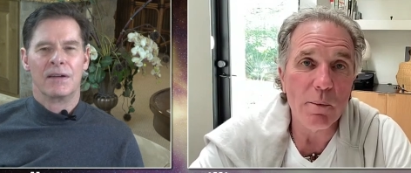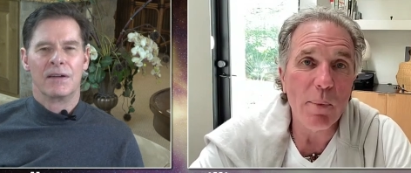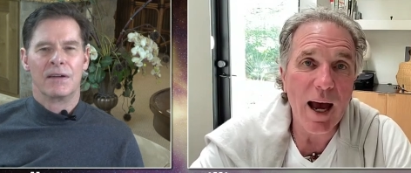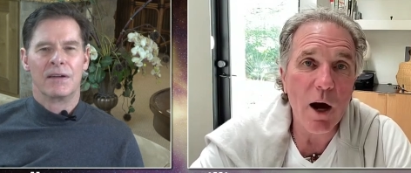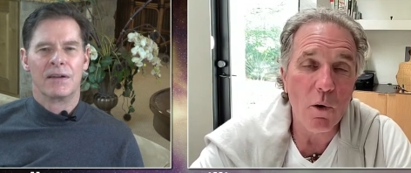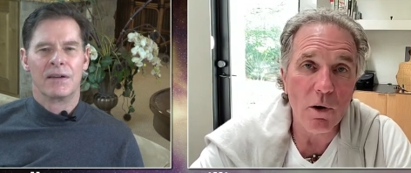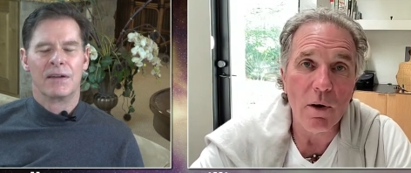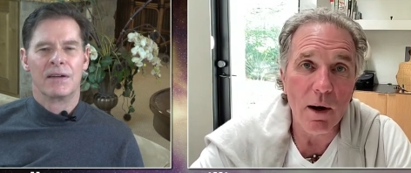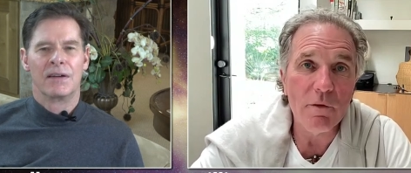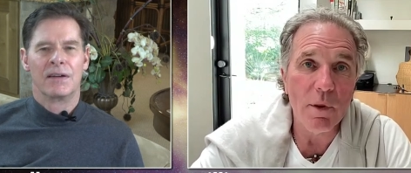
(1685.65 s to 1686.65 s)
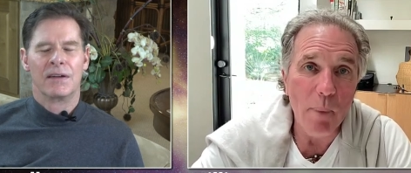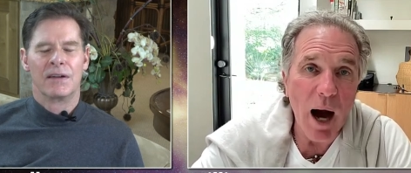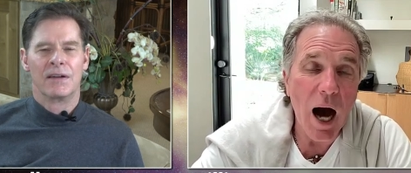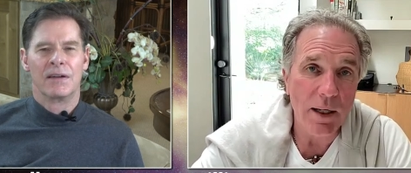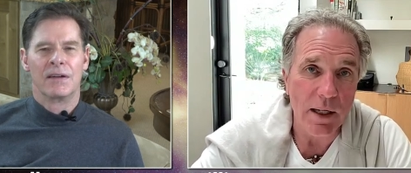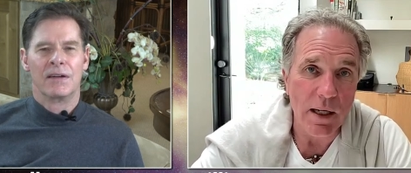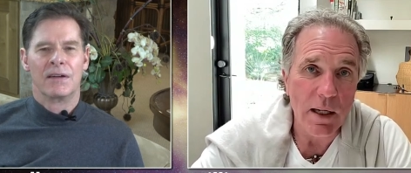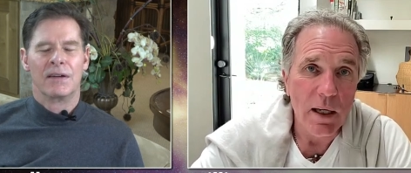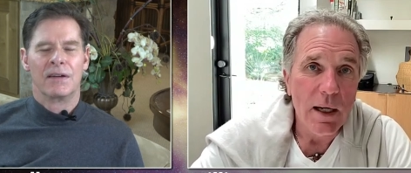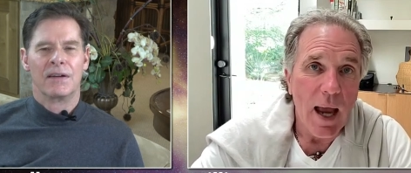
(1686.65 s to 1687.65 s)
Speaker 1: the power of the
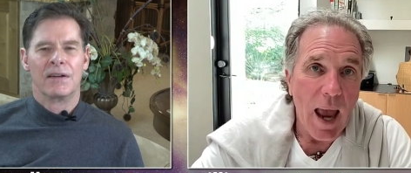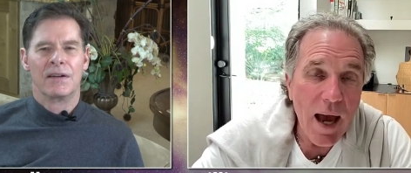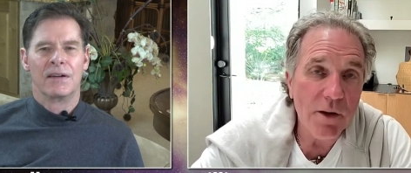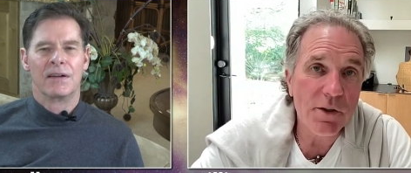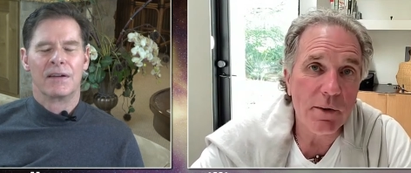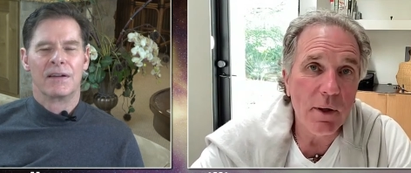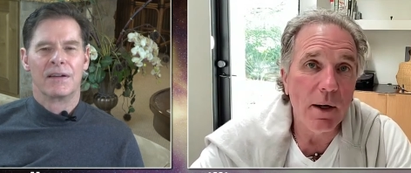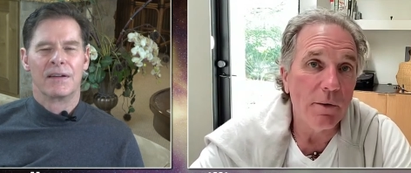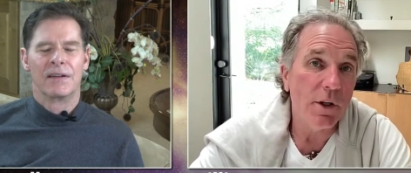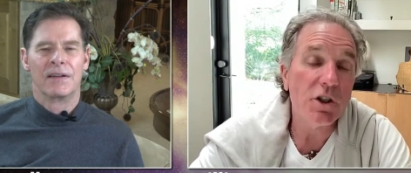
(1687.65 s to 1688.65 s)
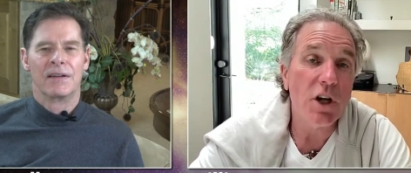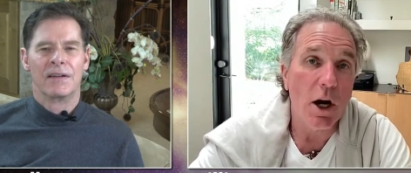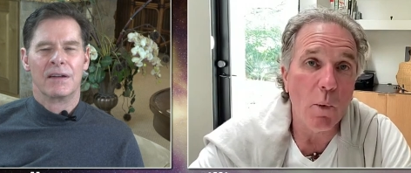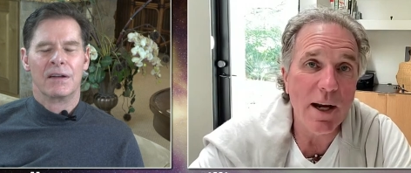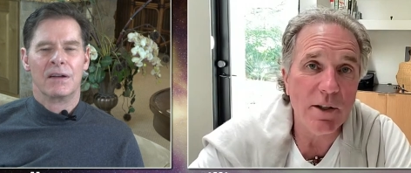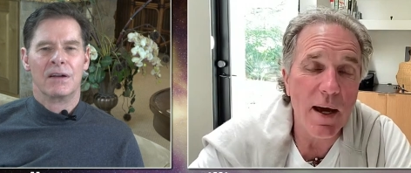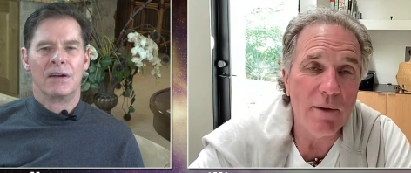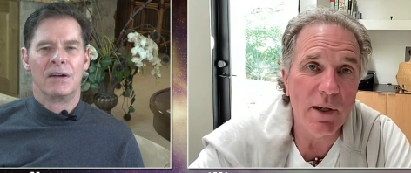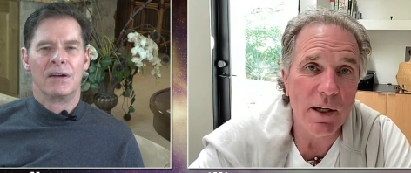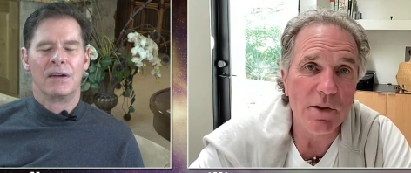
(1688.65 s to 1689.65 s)
body as uh, the stairway to
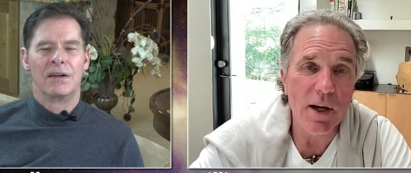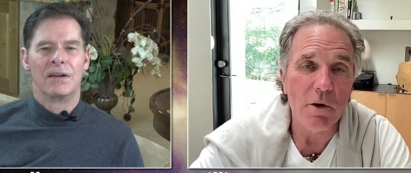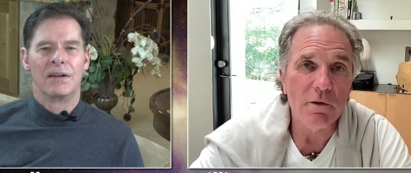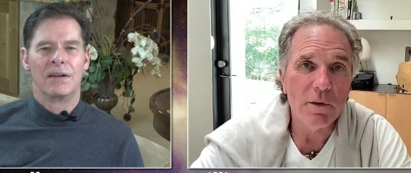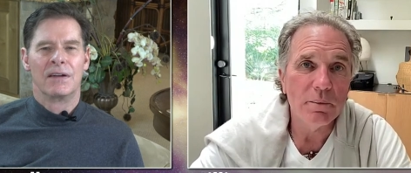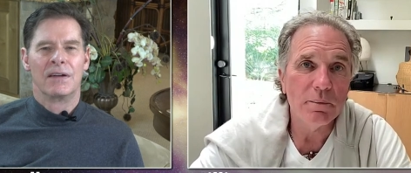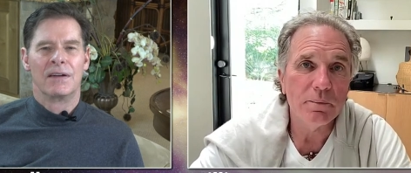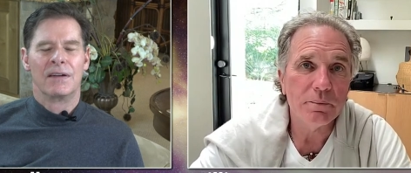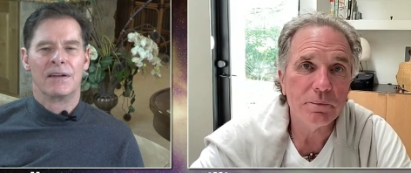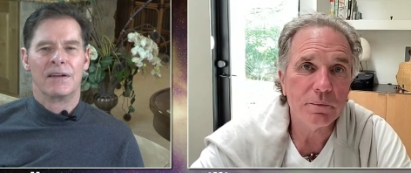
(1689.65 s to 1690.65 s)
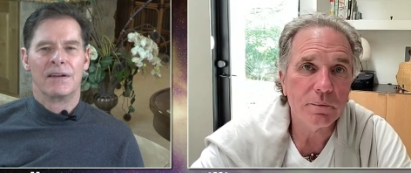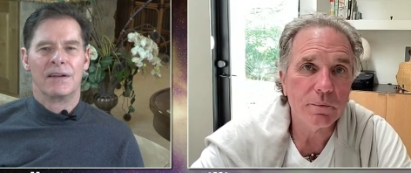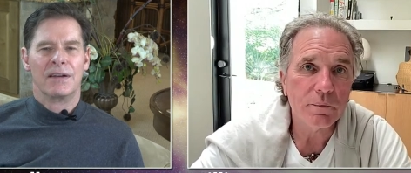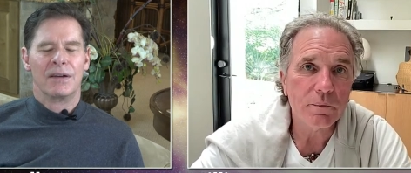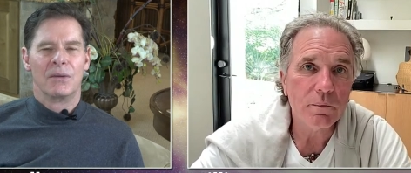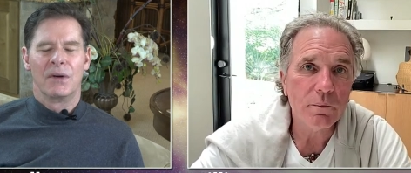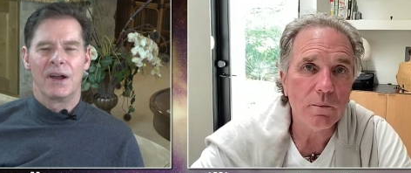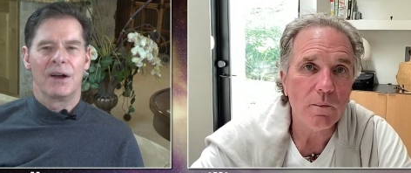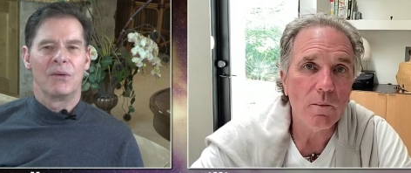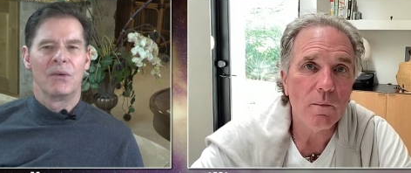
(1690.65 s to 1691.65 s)
heaven itself.
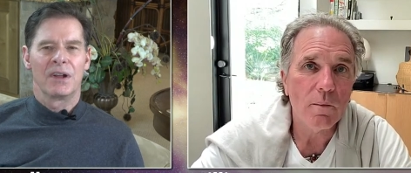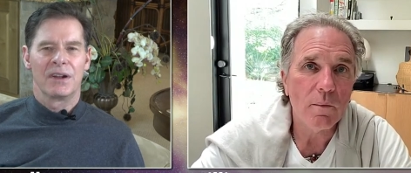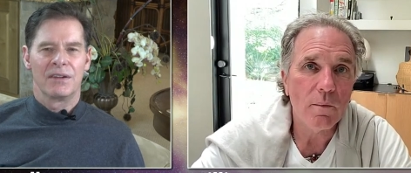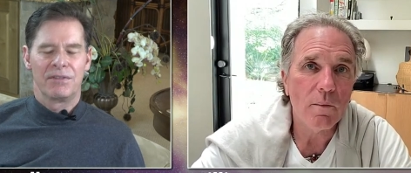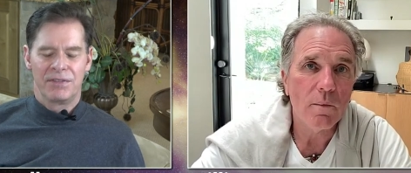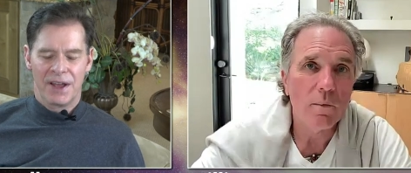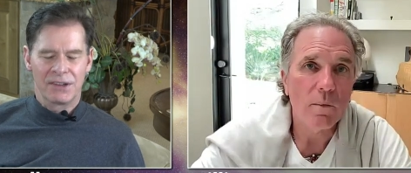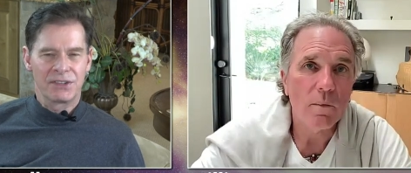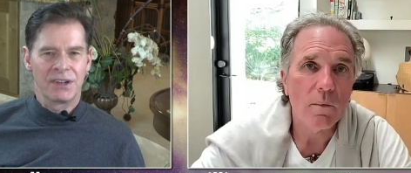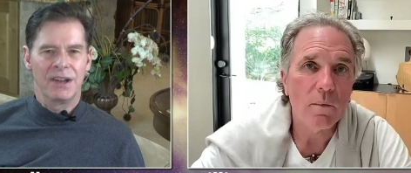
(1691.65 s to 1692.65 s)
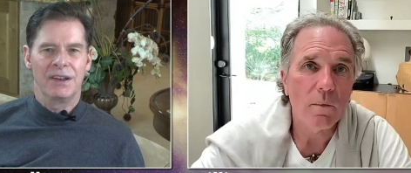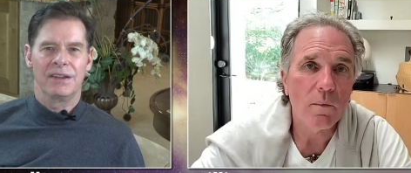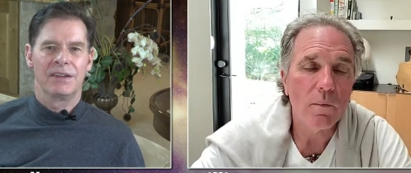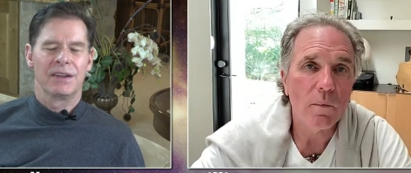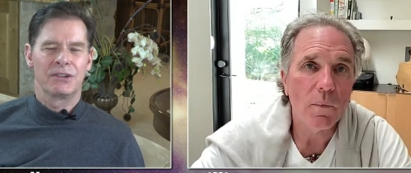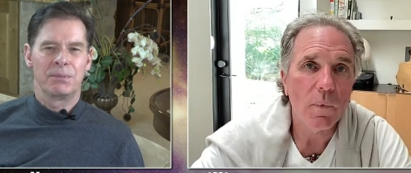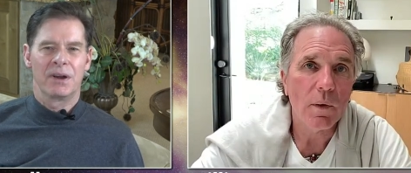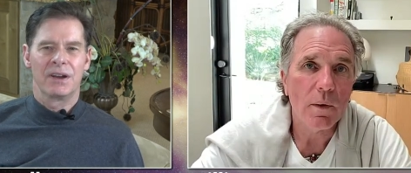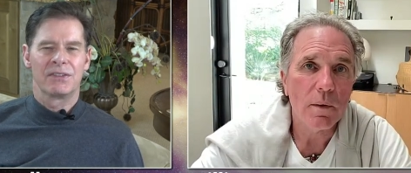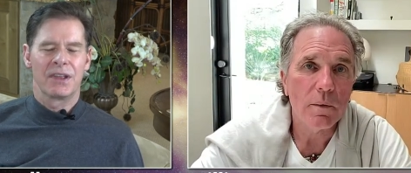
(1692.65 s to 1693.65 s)
Speaker 2: Wow, what a fascinating
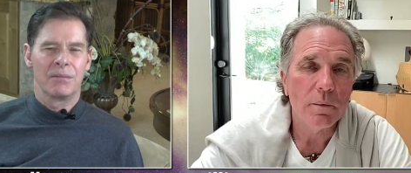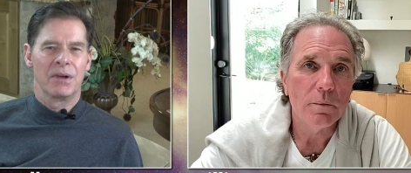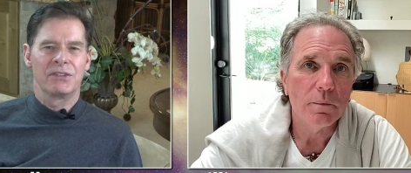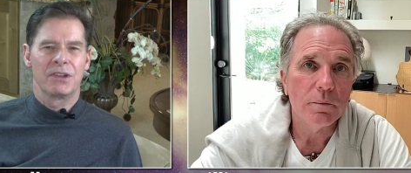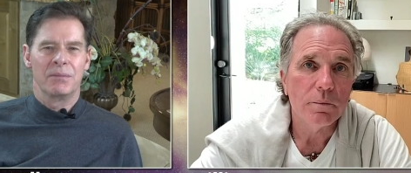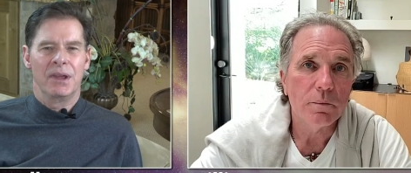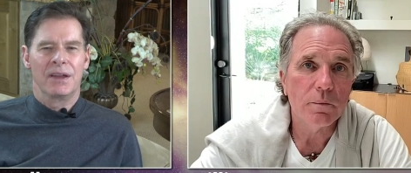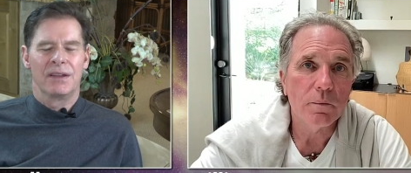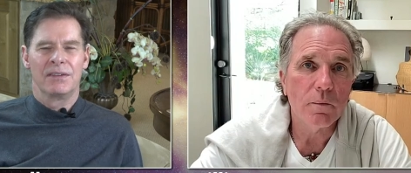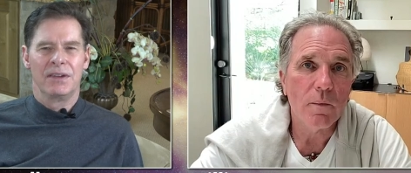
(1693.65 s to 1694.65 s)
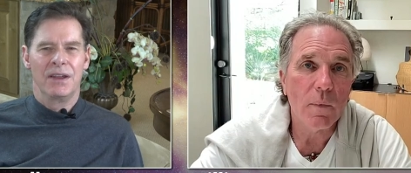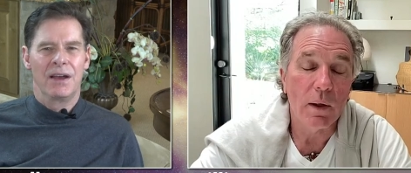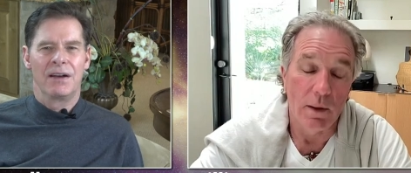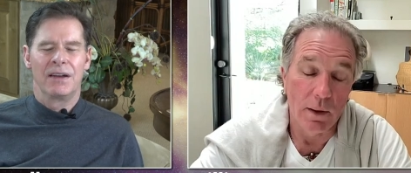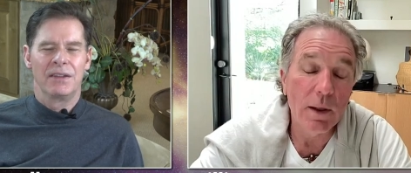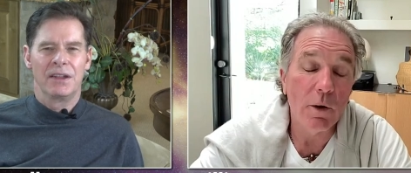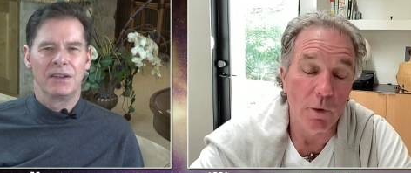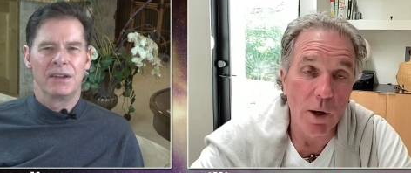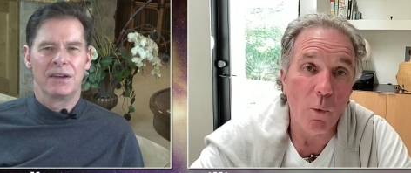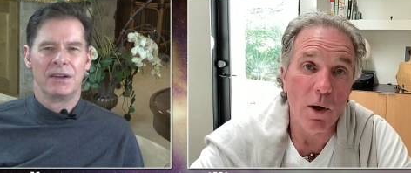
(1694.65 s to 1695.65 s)
experience that must have been. Yeah, and
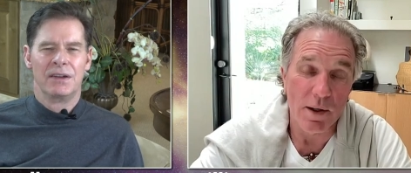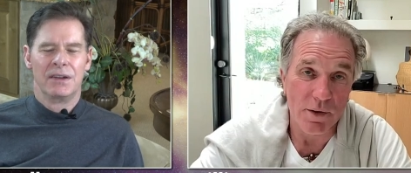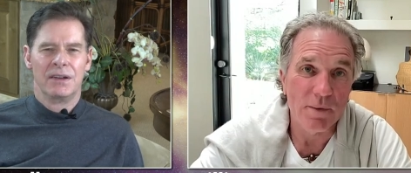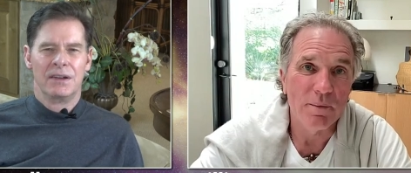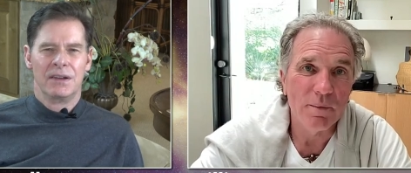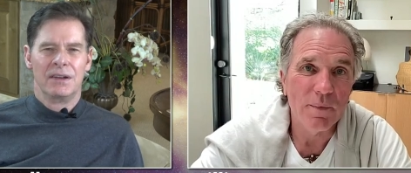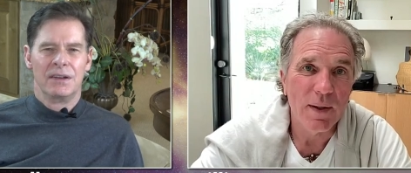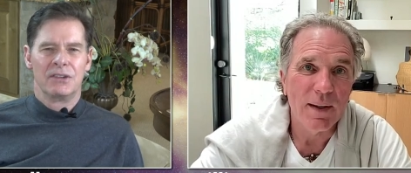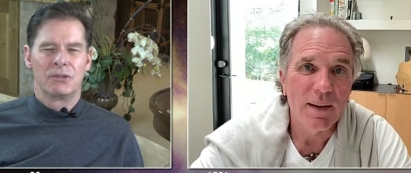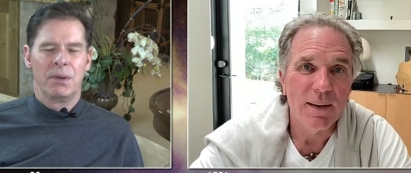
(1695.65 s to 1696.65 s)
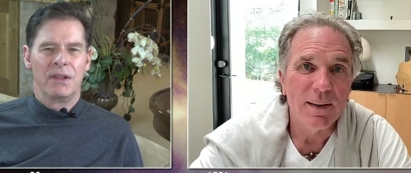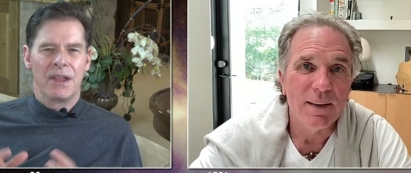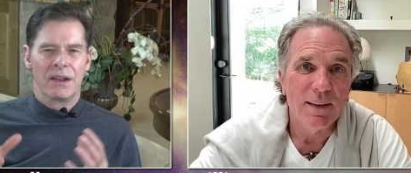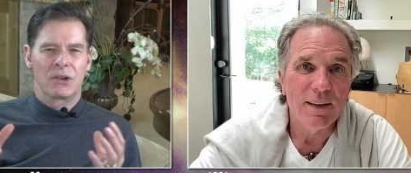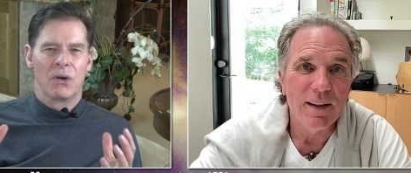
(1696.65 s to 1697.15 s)
then yeah, to spend that